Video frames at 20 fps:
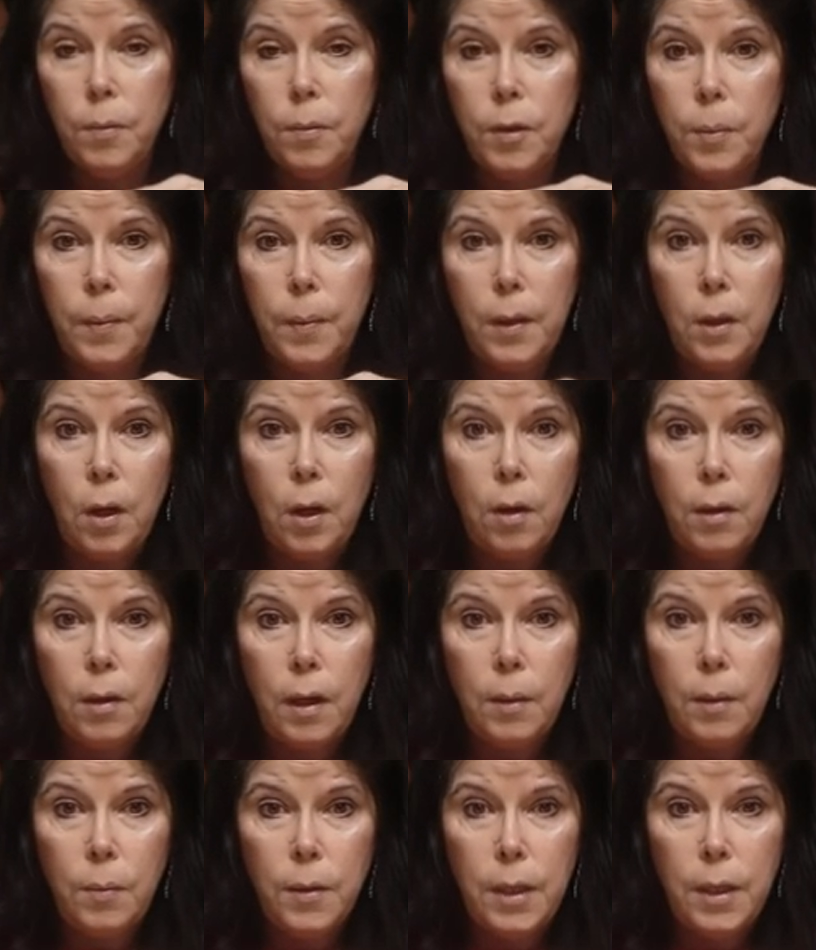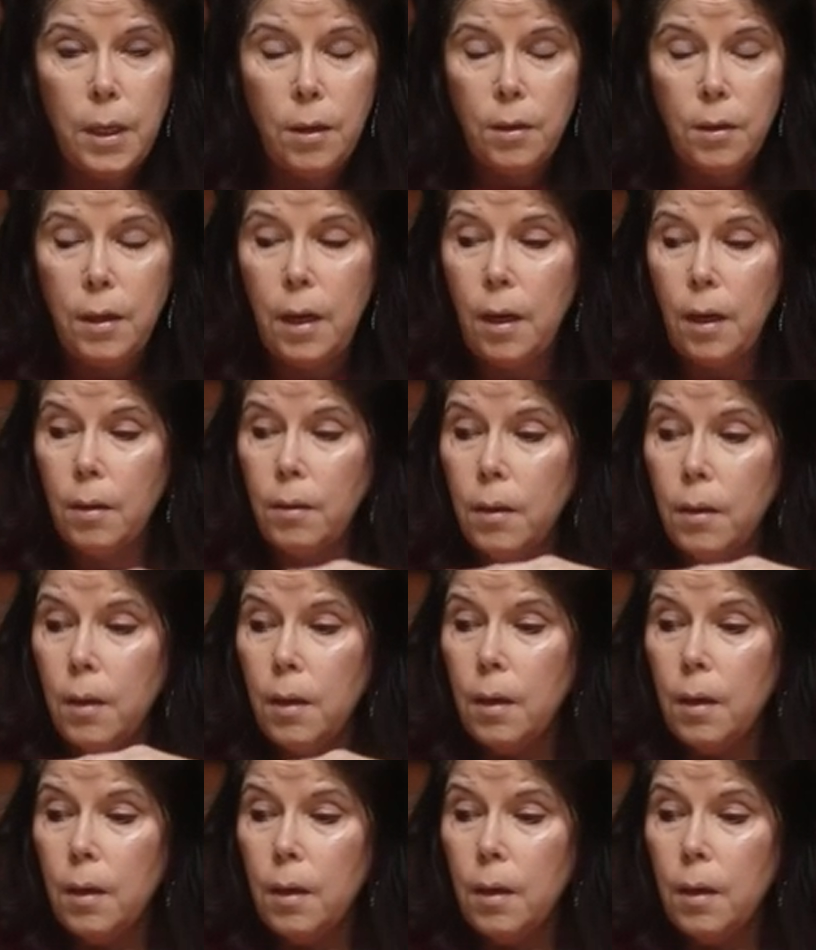spend all night tearing out.